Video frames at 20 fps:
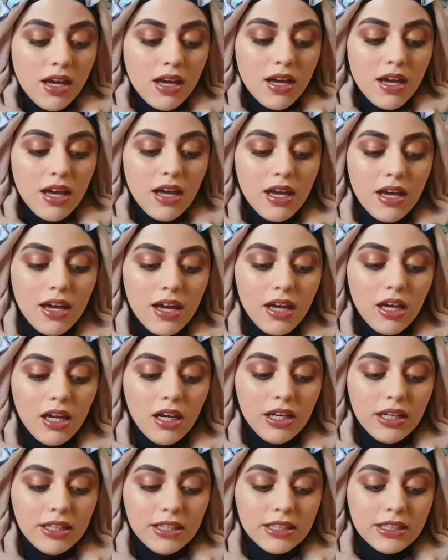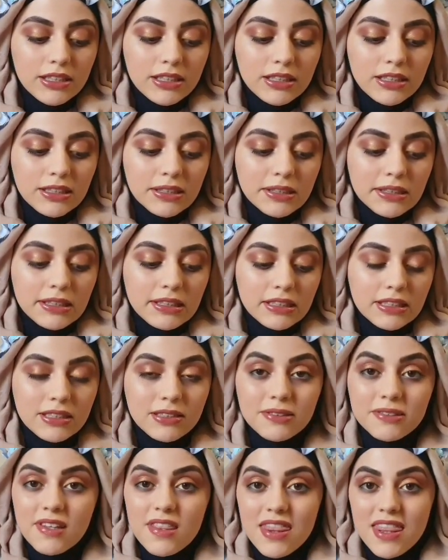And
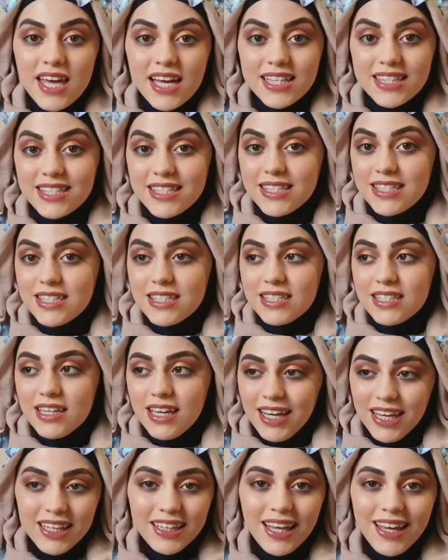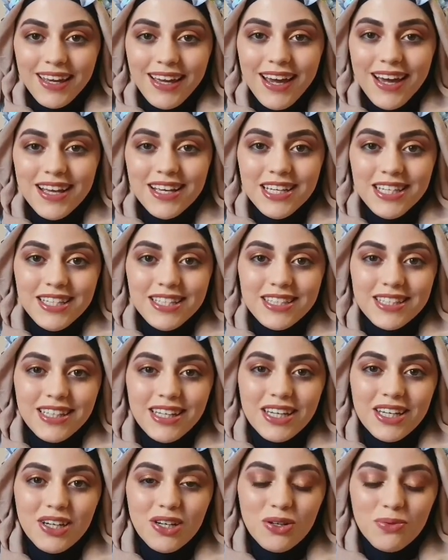that's it, I guess. I
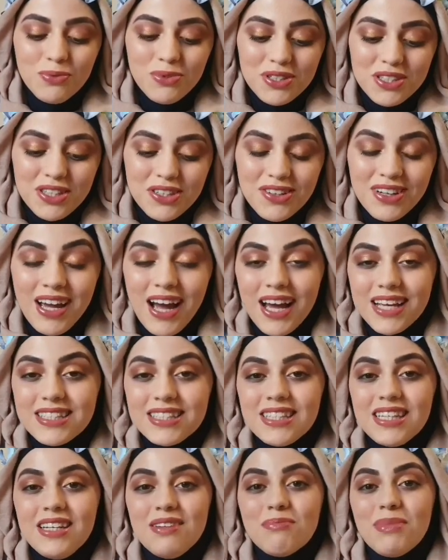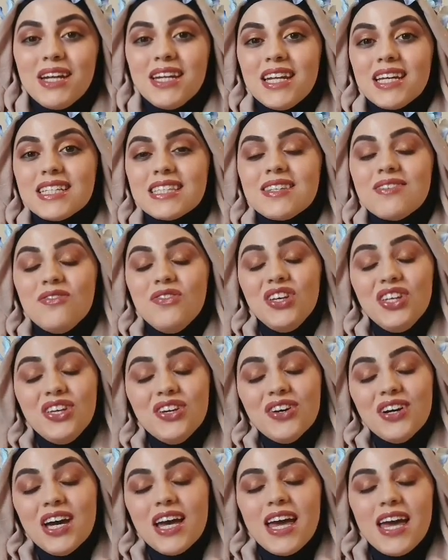hope to see you guys in my next video,
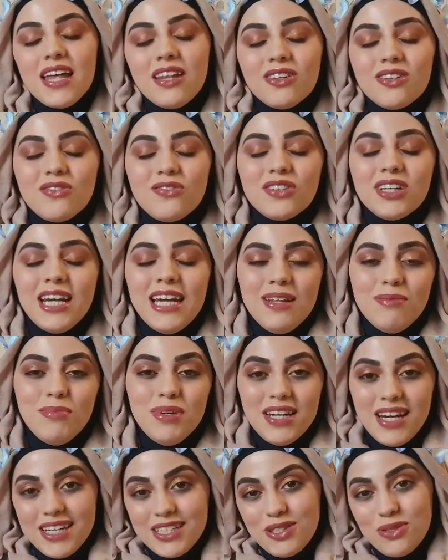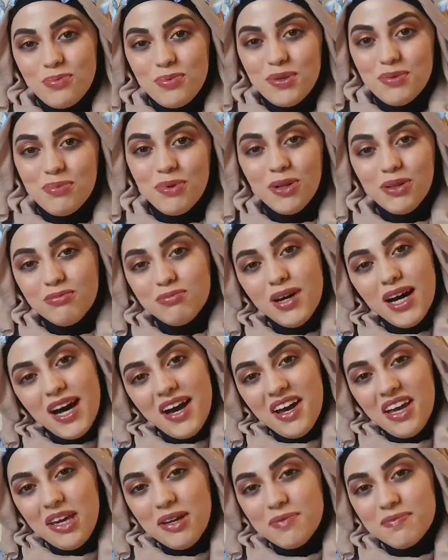and don't forget, be nice to people. Bye!